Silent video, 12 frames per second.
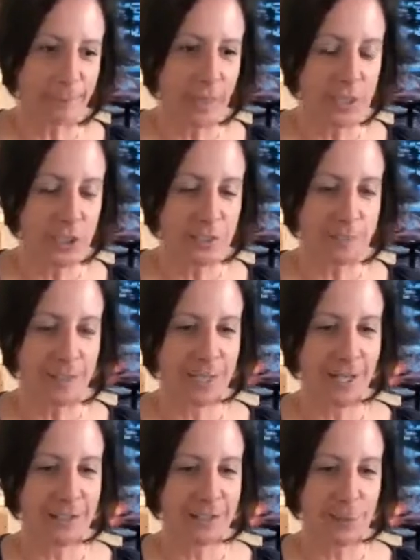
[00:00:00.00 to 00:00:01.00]
just
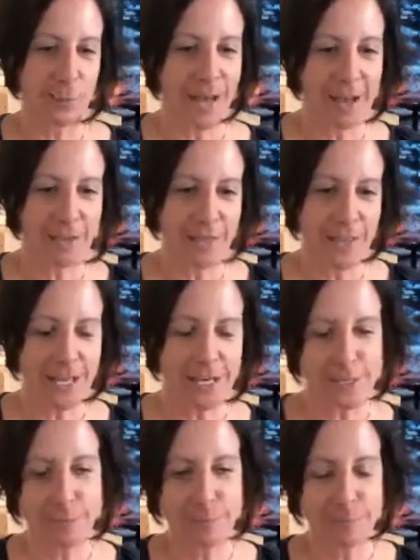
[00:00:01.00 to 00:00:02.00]
because you have that,
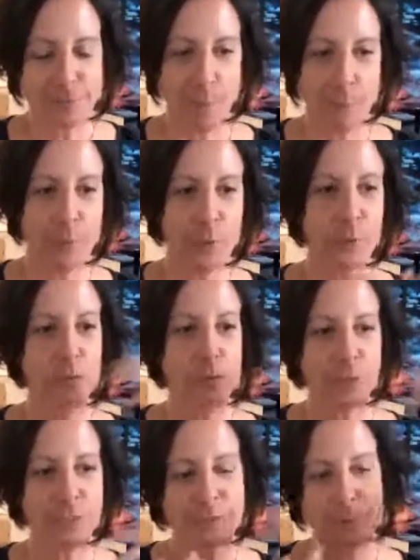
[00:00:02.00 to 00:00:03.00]
you know,
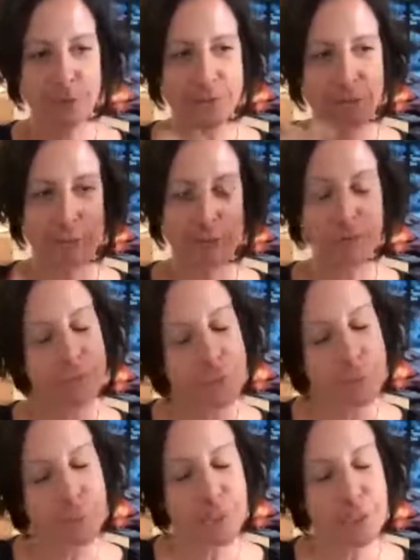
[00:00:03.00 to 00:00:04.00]
beautiful explosive red
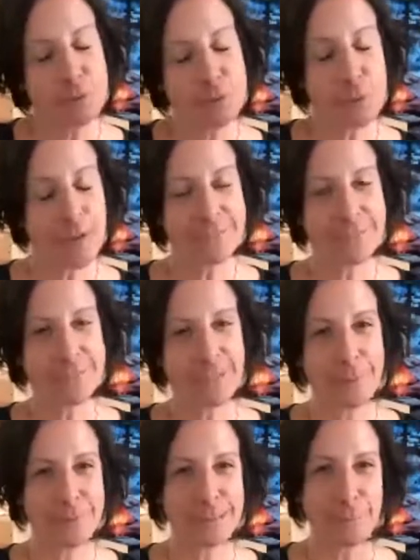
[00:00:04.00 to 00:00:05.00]
fruit, but you do have
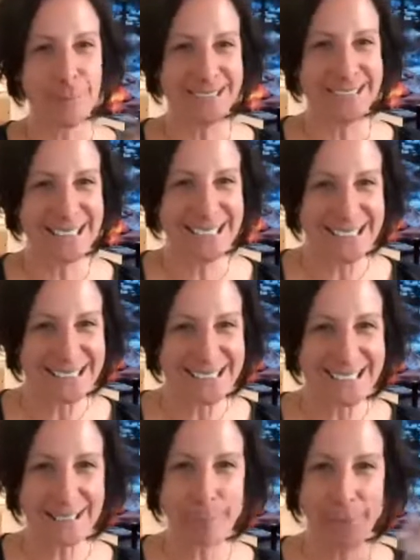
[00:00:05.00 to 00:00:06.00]
some spiciness
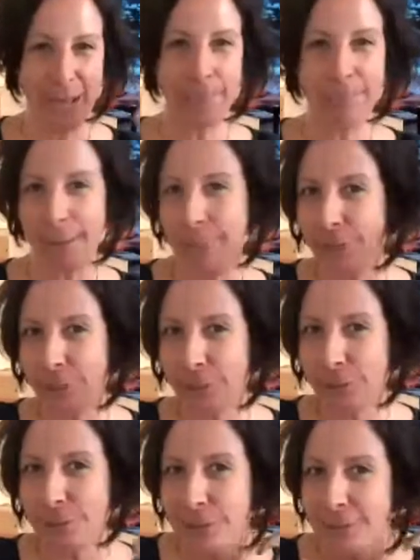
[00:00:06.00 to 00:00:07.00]
and black
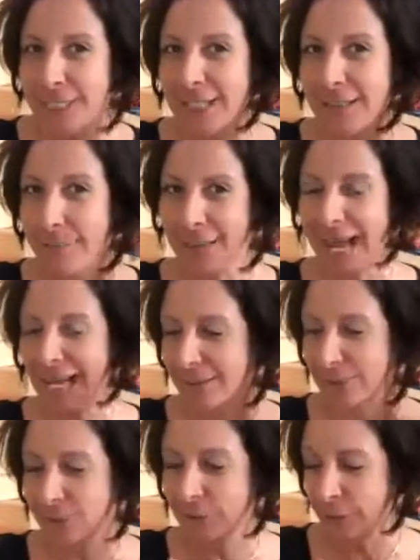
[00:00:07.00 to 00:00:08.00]
pepper in the back,
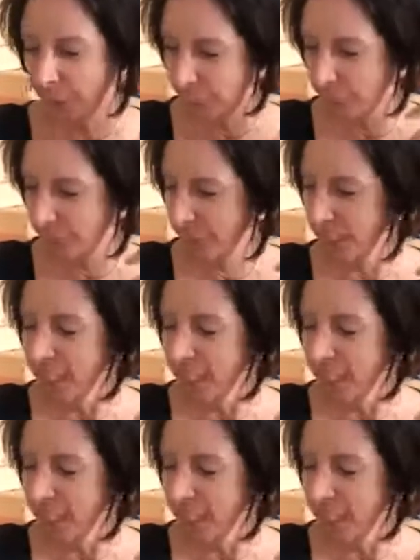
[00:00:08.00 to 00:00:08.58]
little clove.